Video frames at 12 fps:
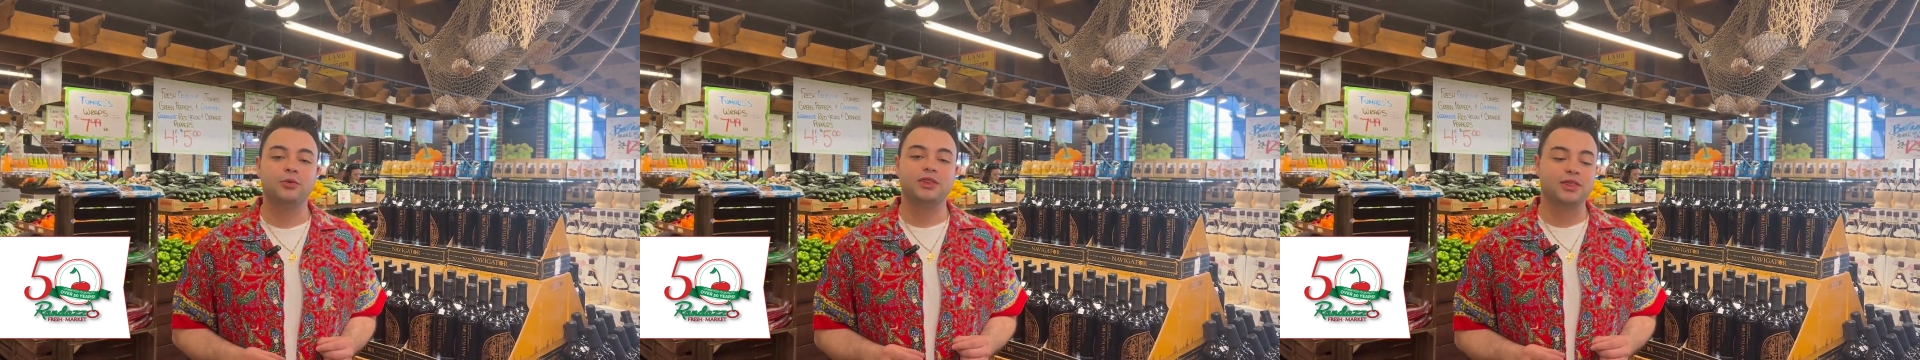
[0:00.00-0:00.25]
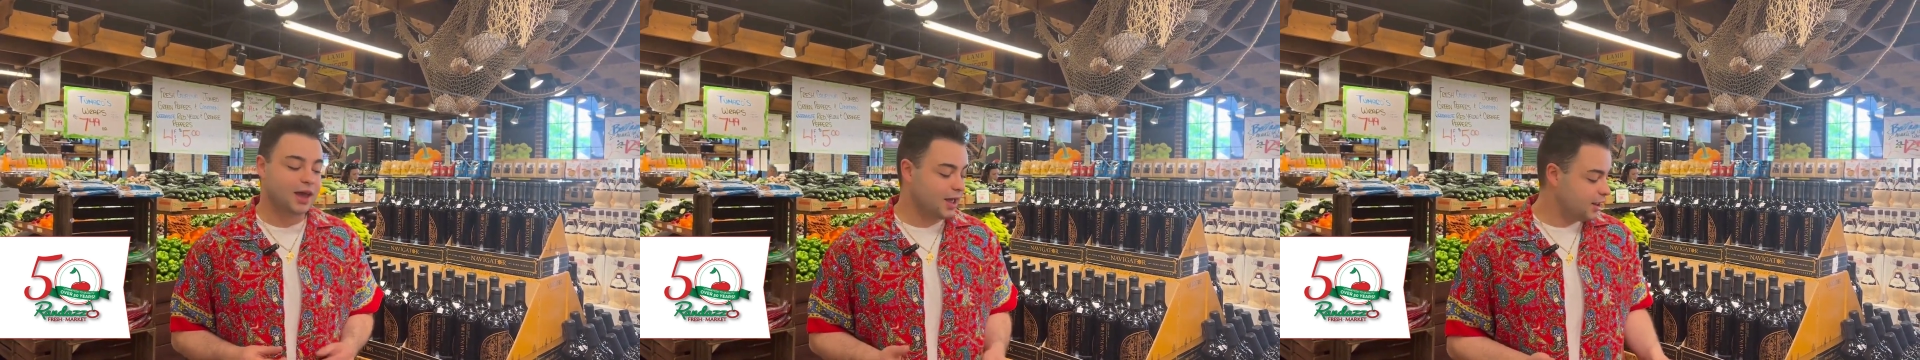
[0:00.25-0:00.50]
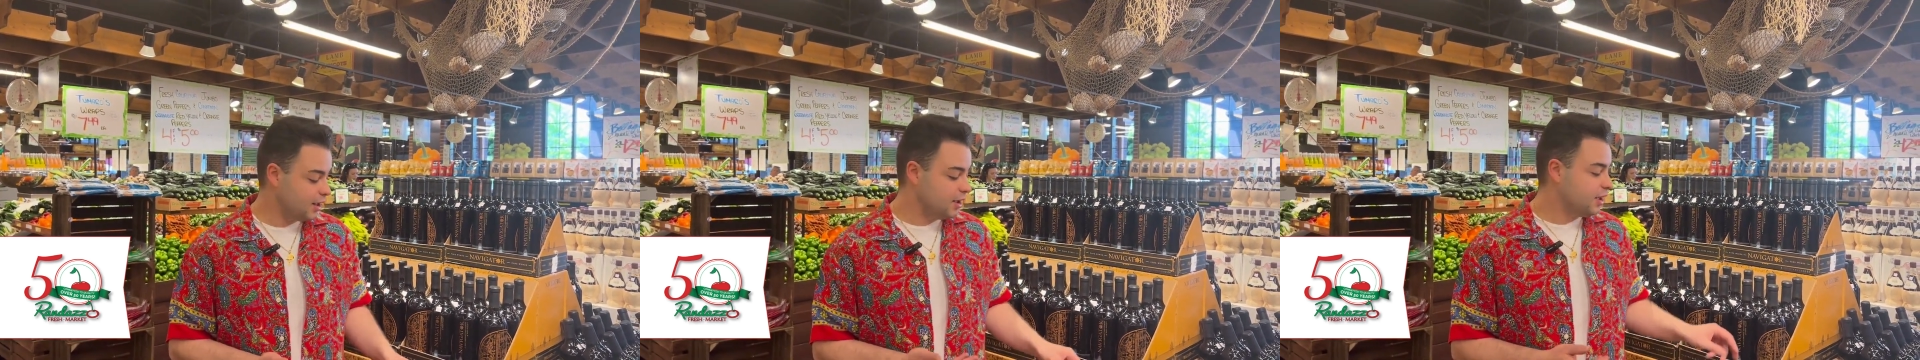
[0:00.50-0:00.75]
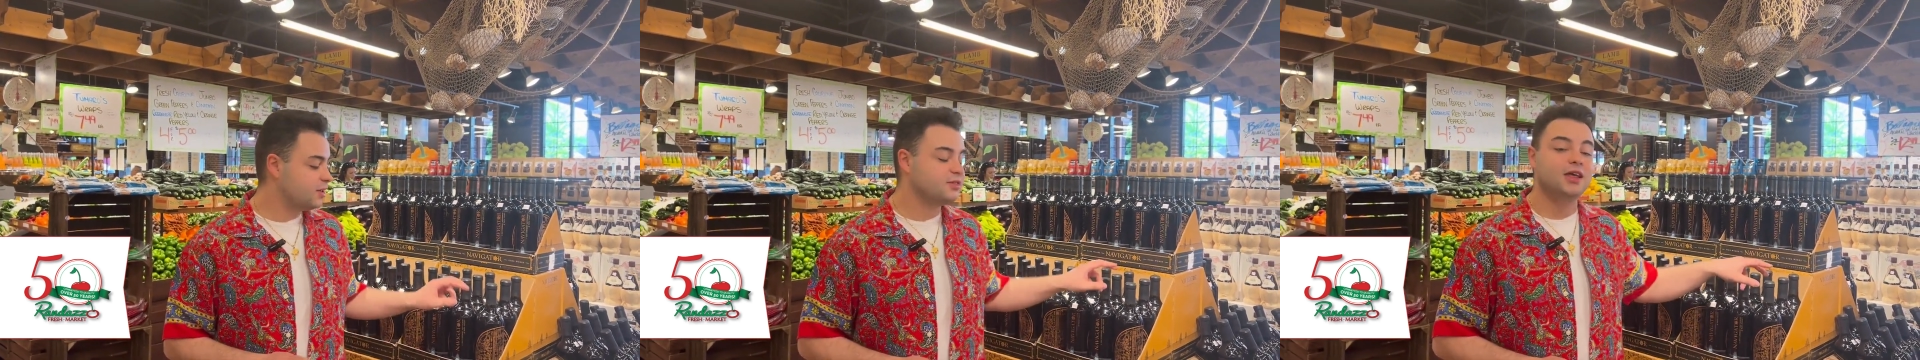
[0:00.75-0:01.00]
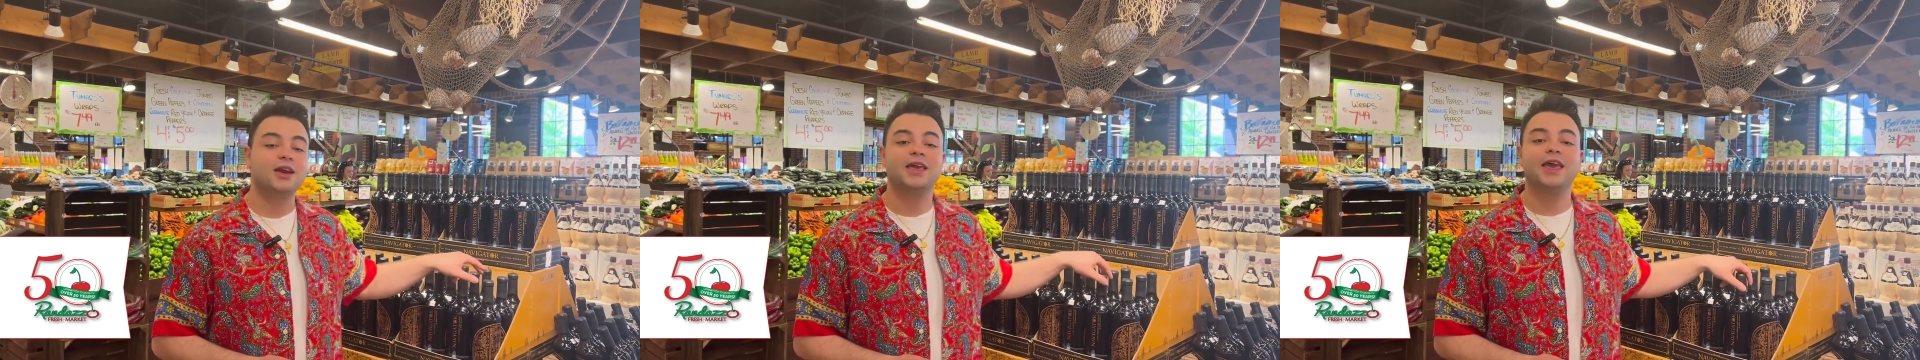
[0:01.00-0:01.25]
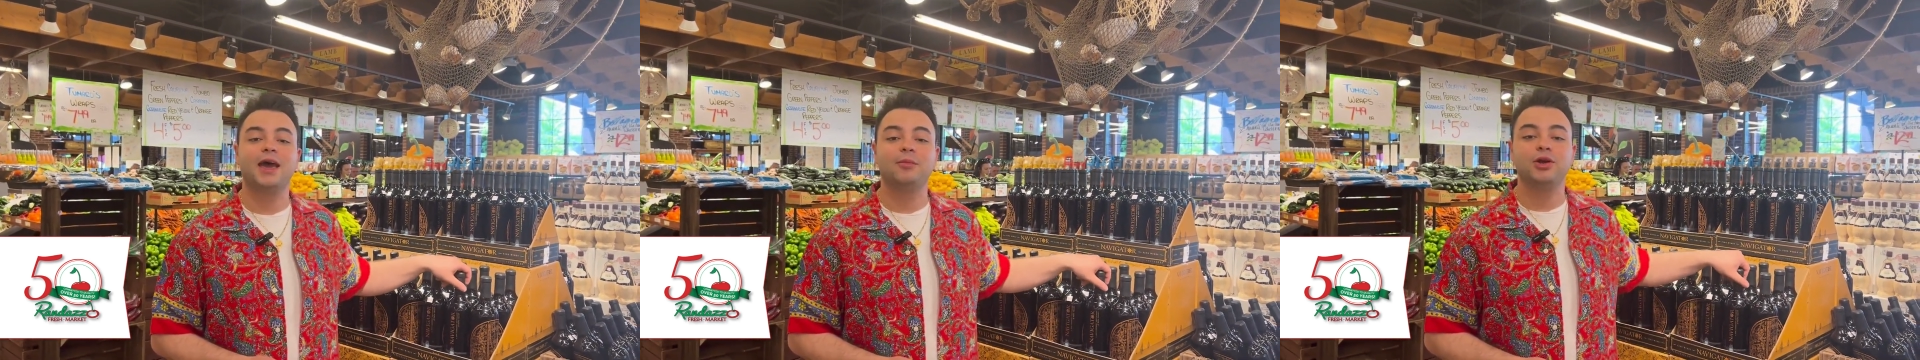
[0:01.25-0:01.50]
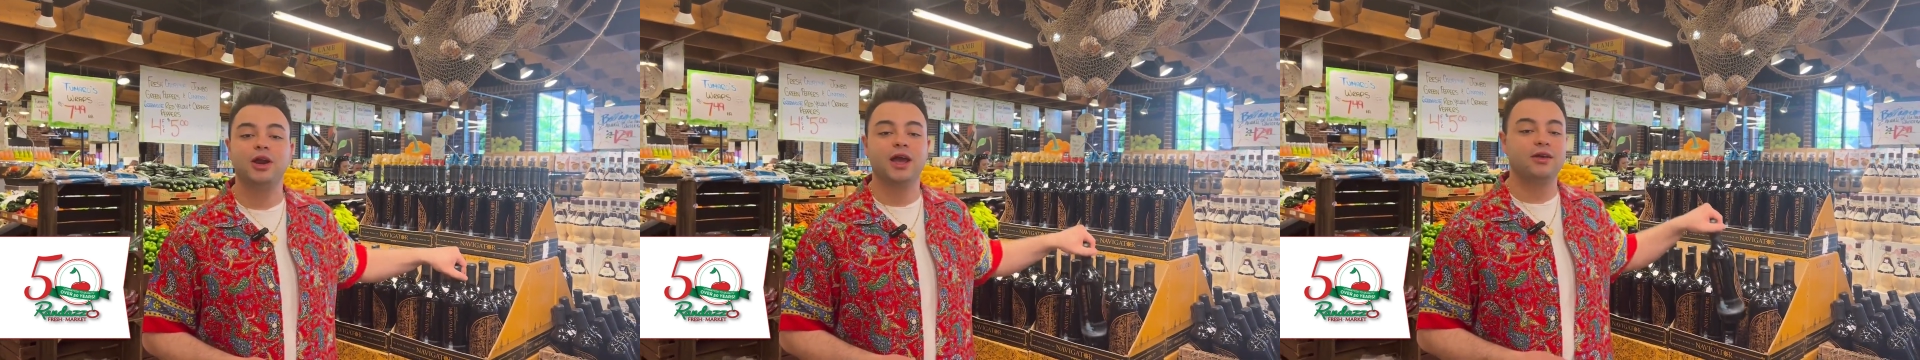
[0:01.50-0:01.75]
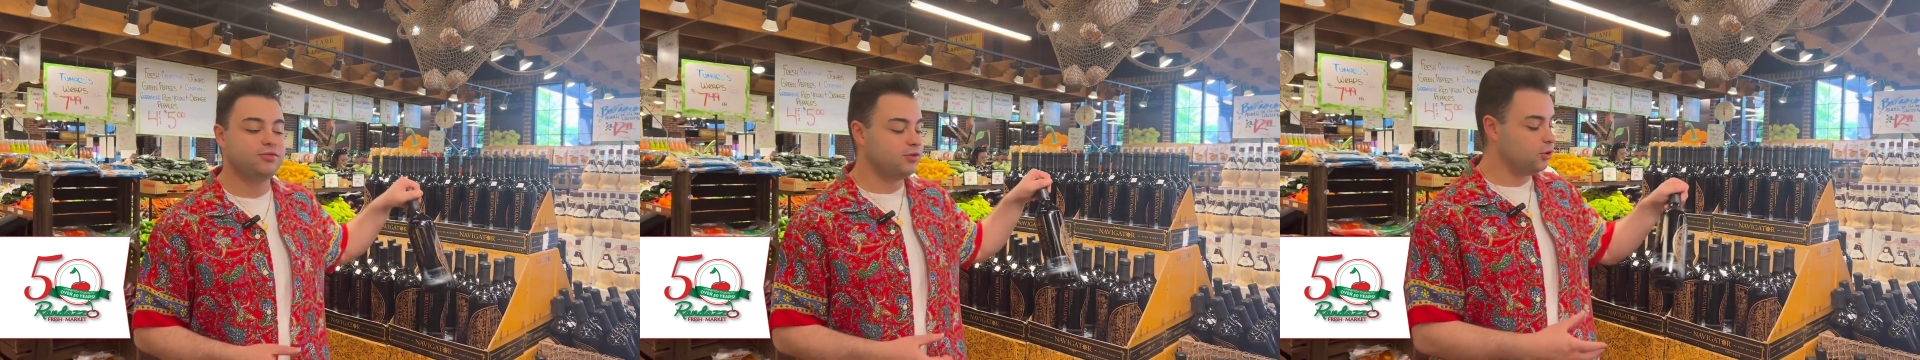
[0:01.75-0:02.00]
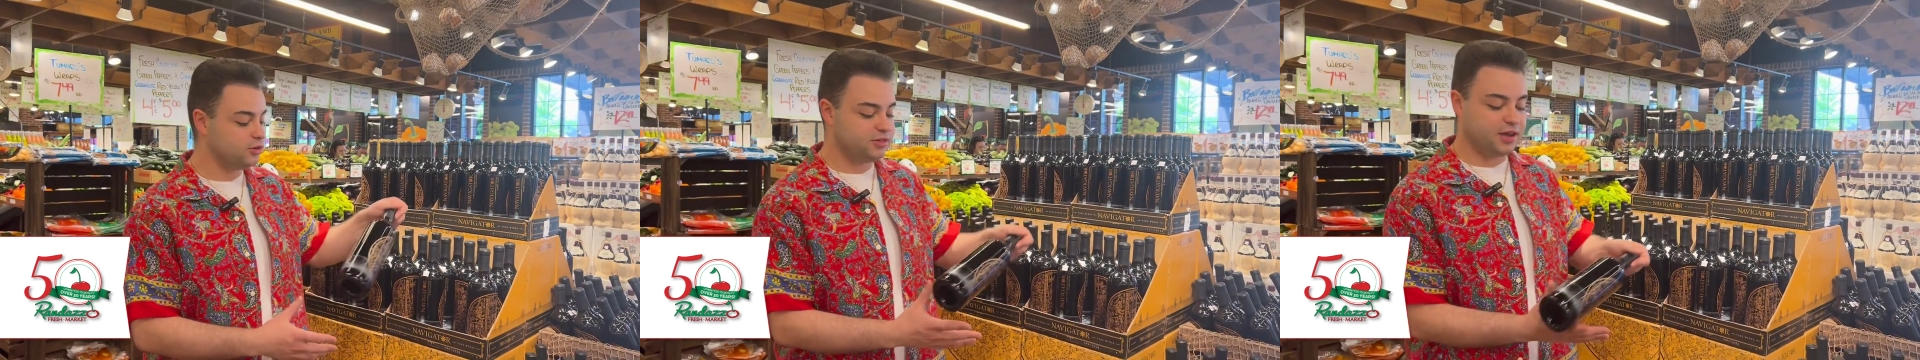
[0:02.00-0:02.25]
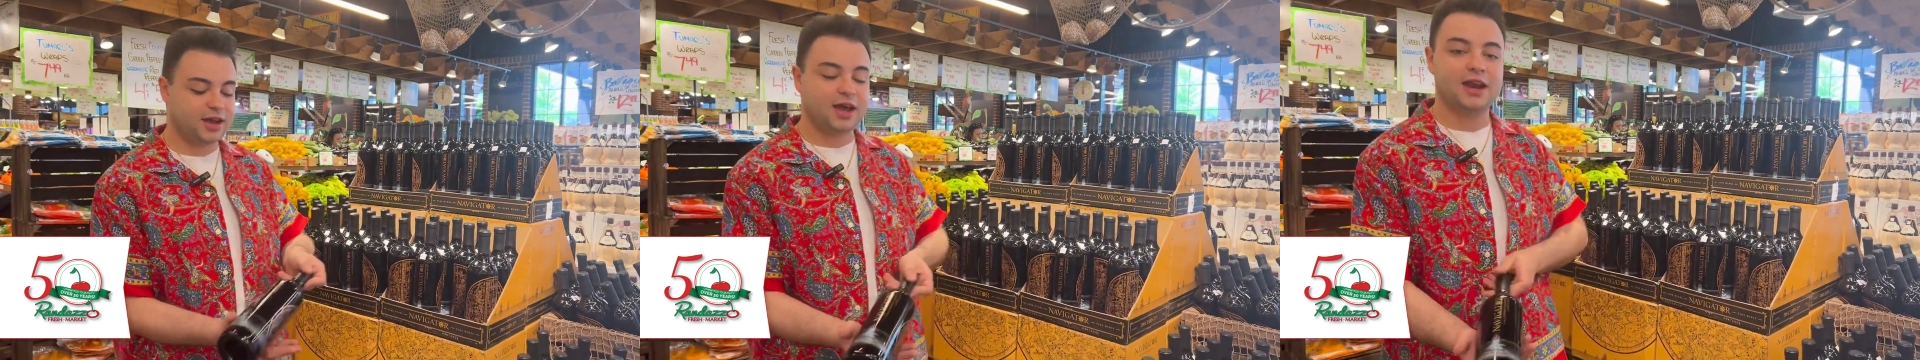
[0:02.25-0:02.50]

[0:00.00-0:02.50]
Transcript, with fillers: with that is then a Cabernet. Folks, I